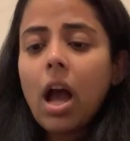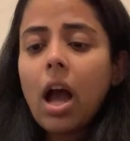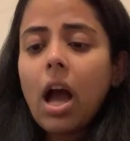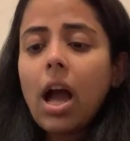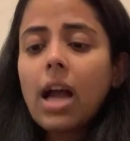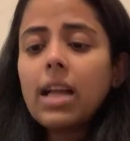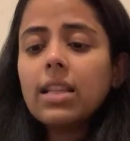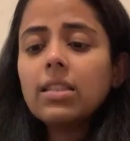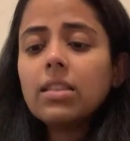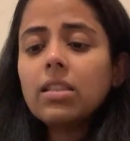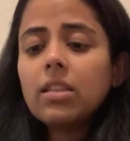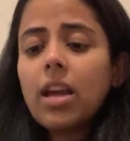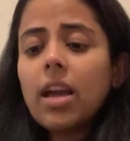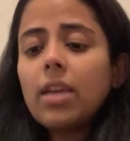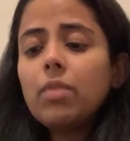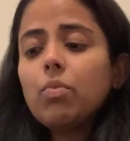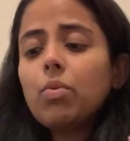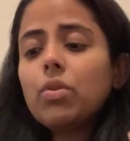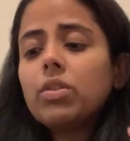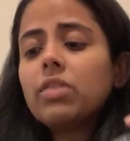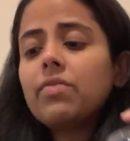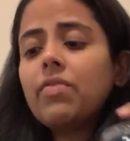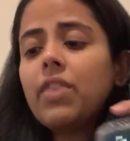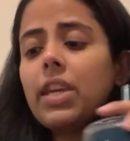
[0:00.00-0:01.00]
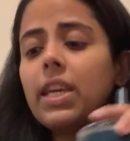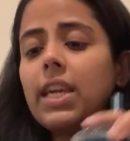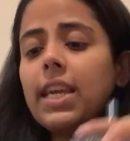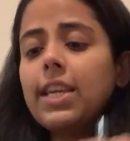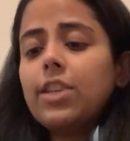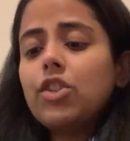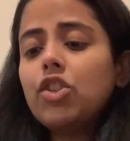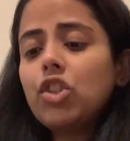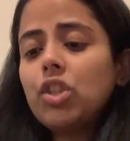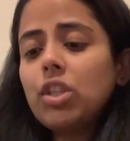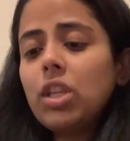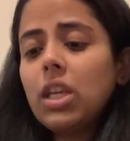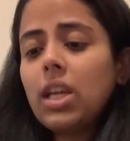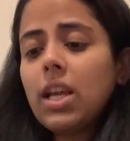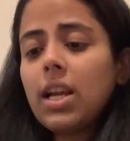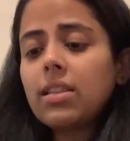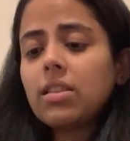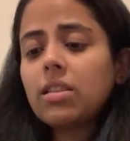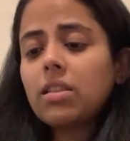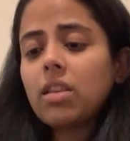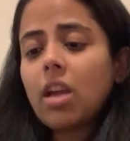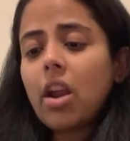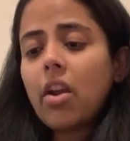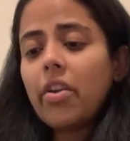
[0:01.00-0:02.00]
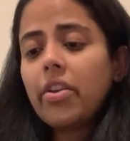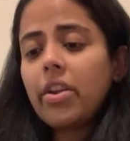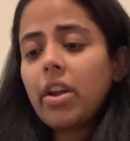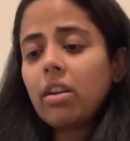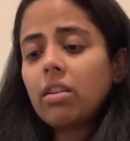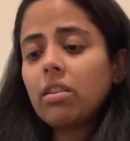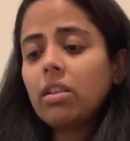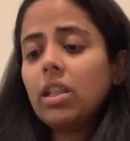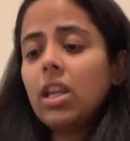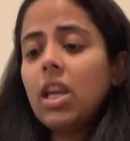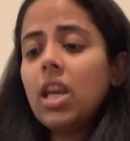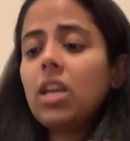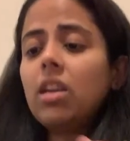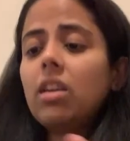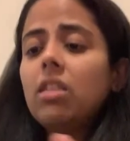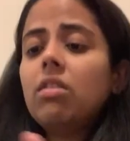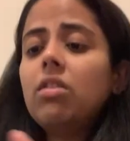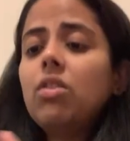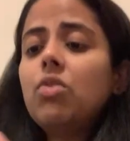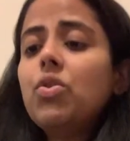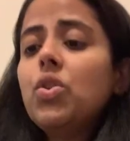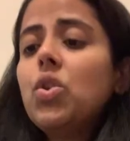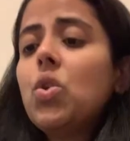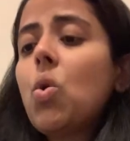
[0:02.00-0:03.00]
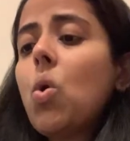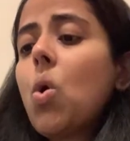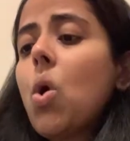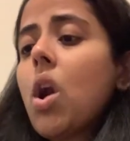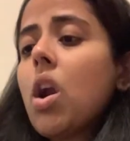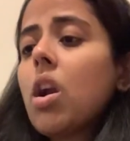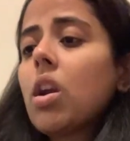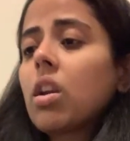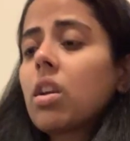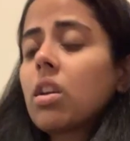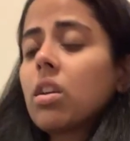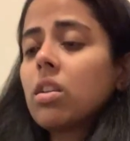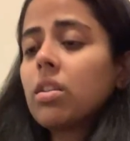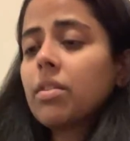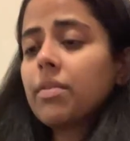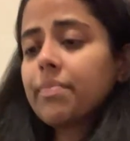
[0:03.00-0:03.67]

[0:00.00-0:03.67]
Einstein was vacationing at Saranac Lake in New York.